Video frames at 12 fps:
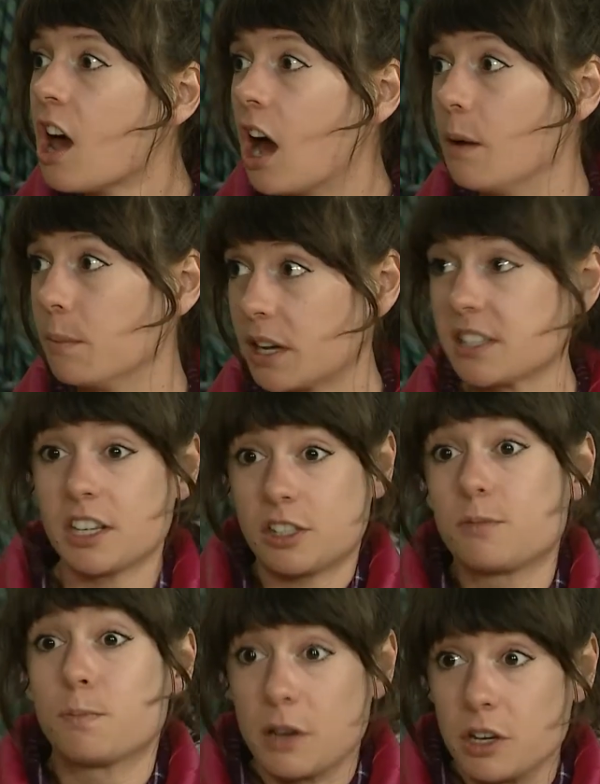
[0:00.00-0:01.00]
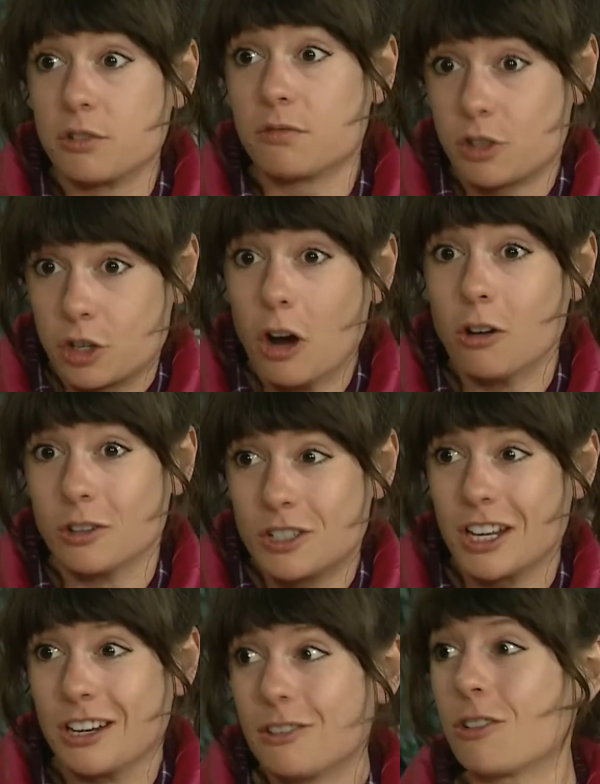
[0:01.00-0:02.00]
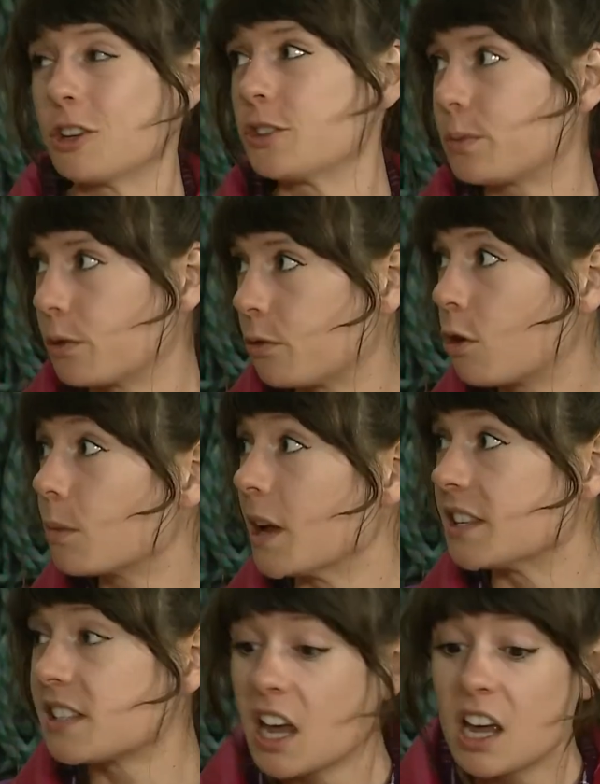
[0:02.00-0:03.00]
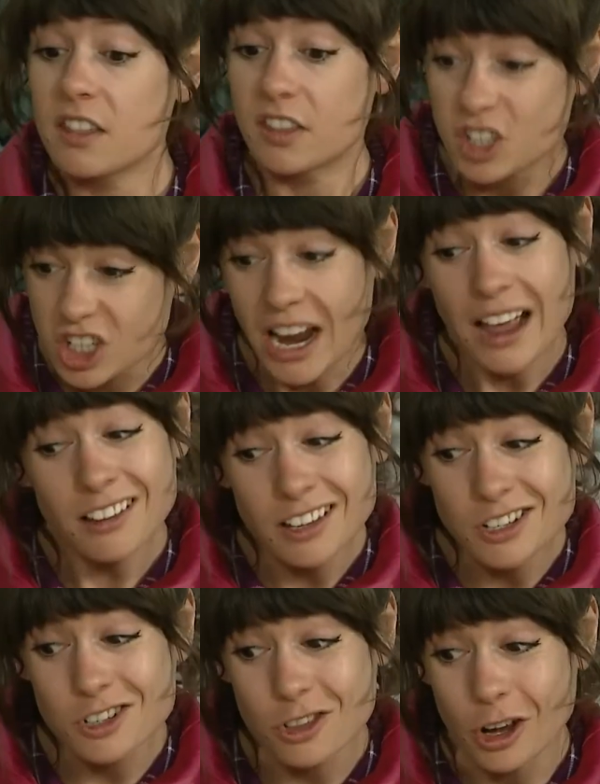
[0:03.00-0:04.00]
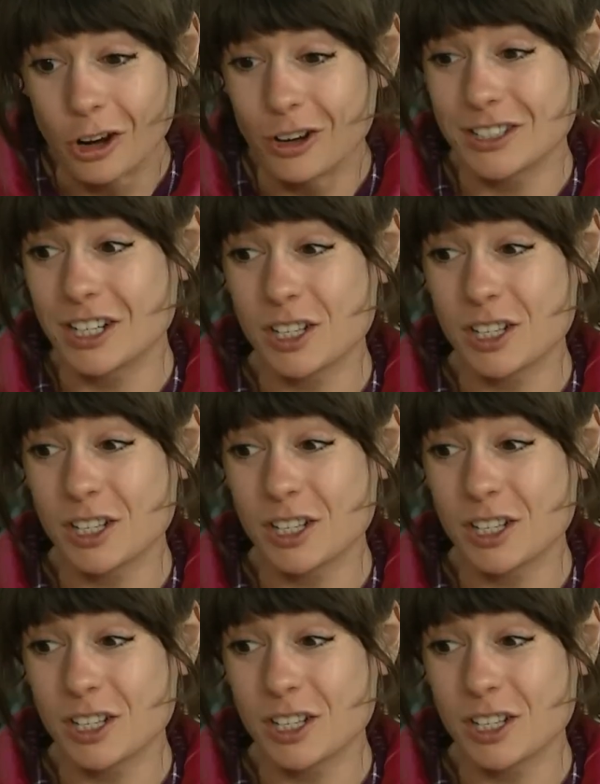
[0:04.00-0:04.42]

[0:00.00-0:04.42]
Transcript: um, because it's been shown to increase performance. The challenge, though, is that